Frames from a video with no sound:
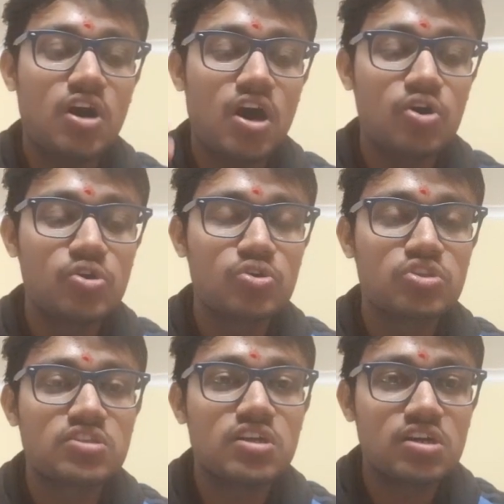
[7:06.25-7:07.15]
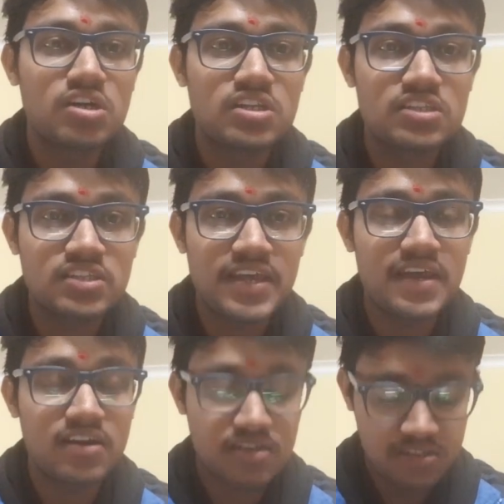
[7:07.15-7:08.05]
how you
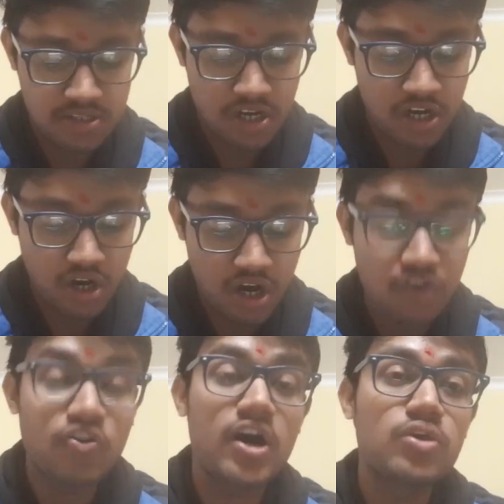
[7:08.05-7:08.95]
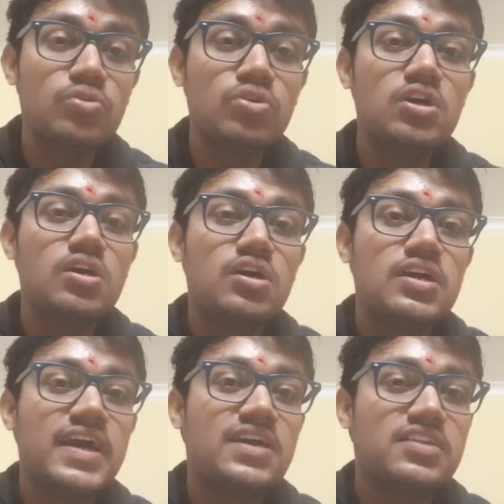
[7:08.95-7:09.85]
of how you
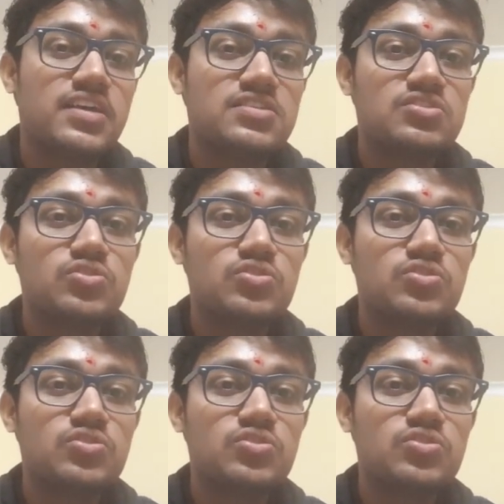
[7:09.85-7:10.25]
take things.